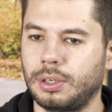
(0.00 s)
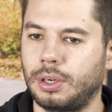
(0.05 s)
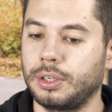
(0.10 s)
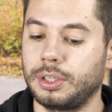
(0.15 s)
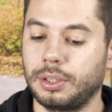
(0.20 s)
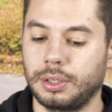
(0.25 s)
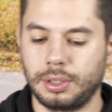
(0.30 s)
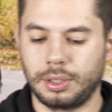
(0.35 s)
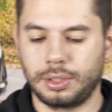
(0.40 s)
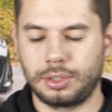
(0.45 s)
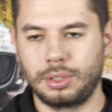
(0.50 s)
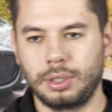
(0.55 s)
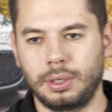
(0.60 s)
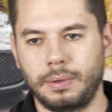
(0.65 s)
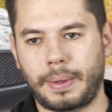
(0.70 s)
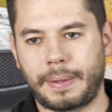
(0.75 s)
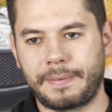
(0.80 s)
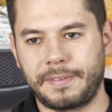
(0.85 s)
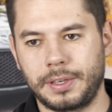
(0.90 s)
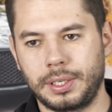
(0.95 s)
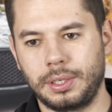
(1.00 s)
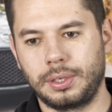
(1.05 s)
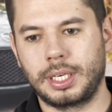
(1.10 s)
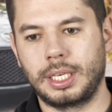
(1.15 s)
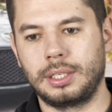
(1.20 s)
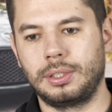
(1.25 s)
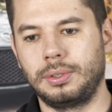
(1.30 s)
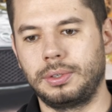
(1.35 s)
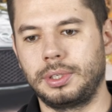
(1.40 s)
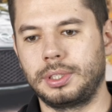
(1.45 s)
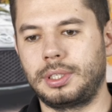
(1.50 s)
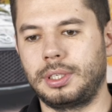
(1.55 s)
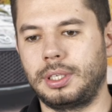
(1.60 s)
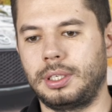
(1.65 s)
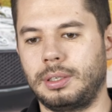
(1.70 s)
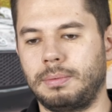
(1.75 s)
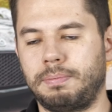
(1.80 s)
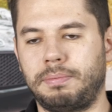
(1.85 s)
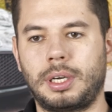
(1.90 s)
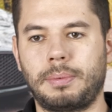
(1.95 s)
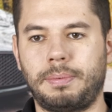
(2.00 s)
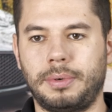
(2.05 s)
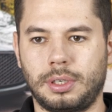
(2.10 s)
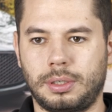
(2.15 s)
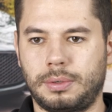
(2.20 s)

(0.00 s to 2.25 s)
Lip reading: or you're not sure whether you can do it in a proper